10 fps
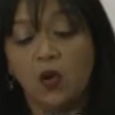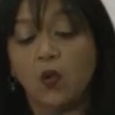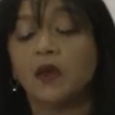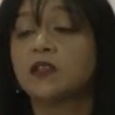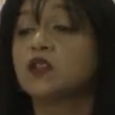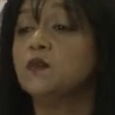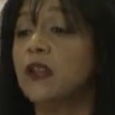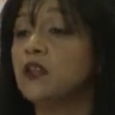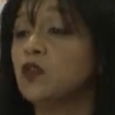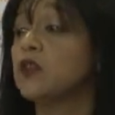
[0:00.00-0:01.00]
was to
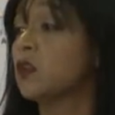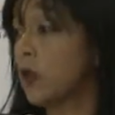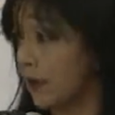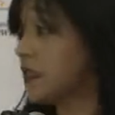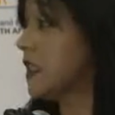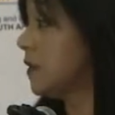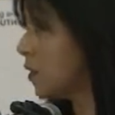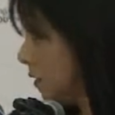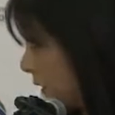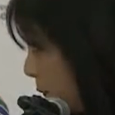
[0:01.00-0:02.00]
make sure that we have a
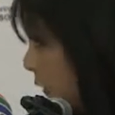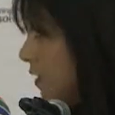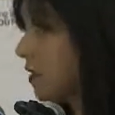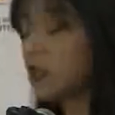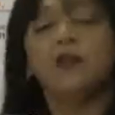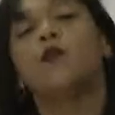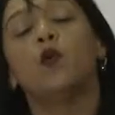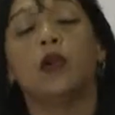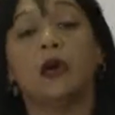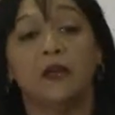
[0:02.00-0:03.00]
central repository for
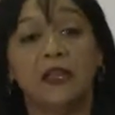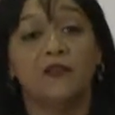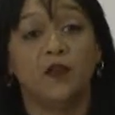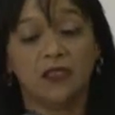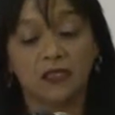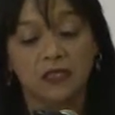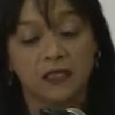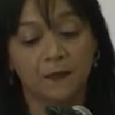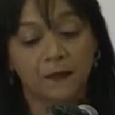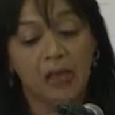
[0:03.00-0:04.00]
all our invoices
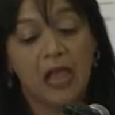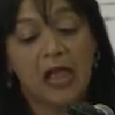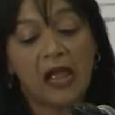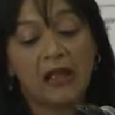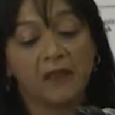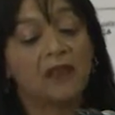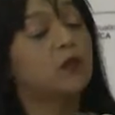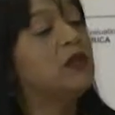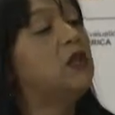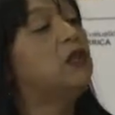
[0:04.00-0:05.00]
and that
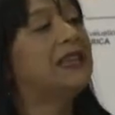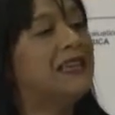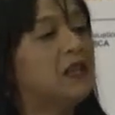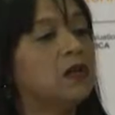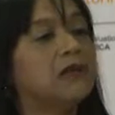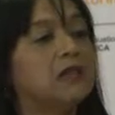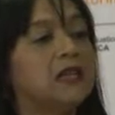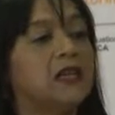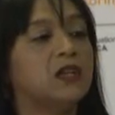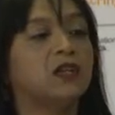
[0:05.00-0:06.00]
we do a
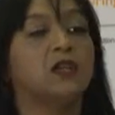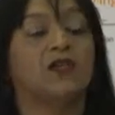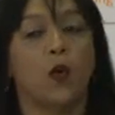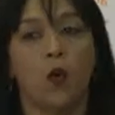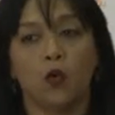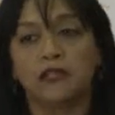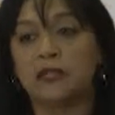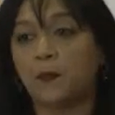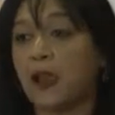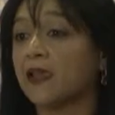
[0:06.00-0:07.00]
reconciliation of all
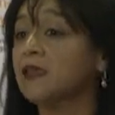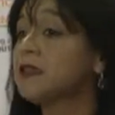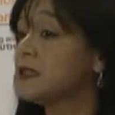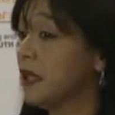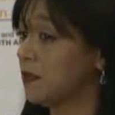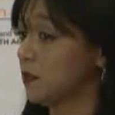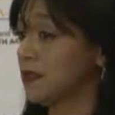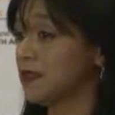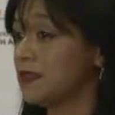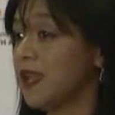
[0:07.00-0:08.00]
supplier
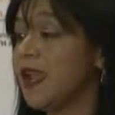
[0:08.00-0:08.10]
statements.